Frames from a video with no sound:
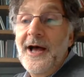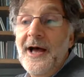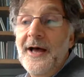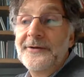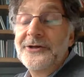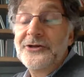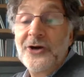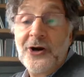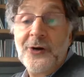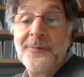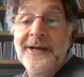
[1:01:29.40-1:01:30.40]
uh,
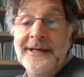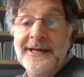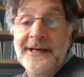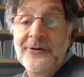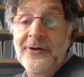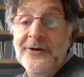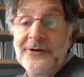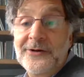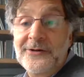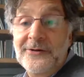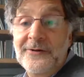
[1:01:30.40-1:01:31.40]
determine in
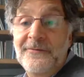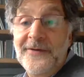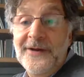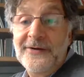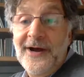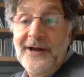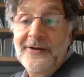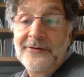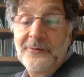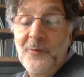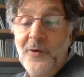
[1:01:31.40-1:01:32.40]
order to figure
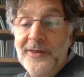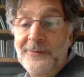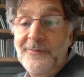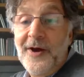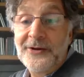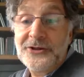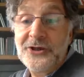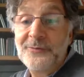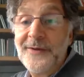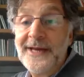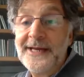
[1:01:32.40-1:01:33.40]
out what the model
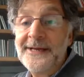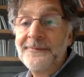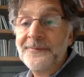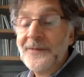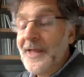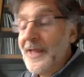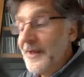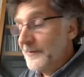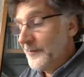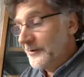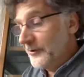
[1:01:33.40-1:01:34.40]
should be,
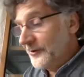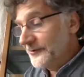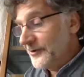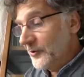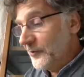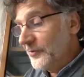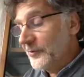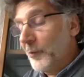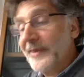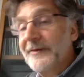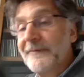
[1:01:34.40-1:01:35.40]
but also
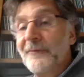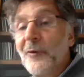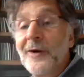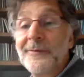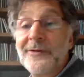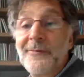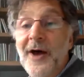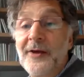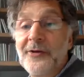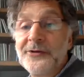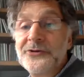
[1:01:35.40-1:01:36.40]
what the form of the
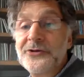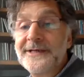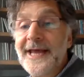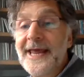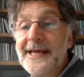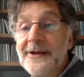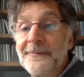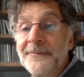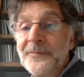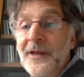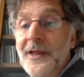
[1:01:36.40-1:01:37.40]
model should take.
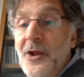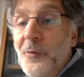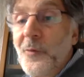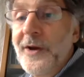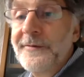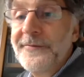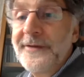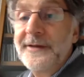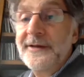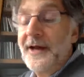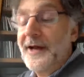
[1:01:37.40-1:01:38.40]
One of
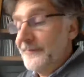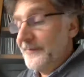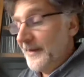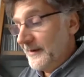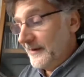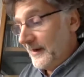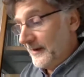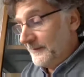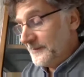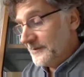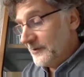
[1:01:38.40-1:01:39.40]
the um, and
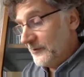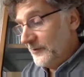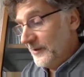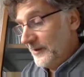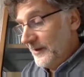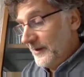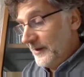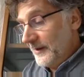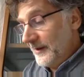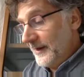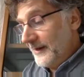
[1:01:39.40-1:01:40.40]
um, so
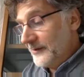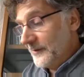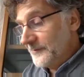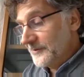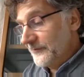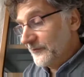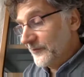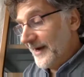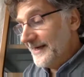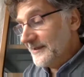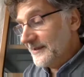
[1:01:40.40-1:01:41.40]
in terms of
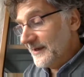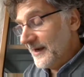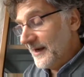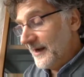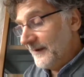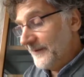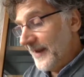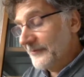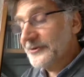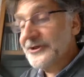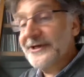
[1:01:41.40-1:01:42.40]
rate um,
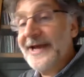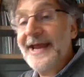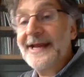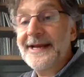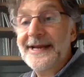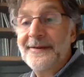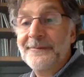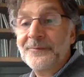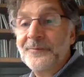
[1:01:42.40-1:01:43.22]
heterogeneity.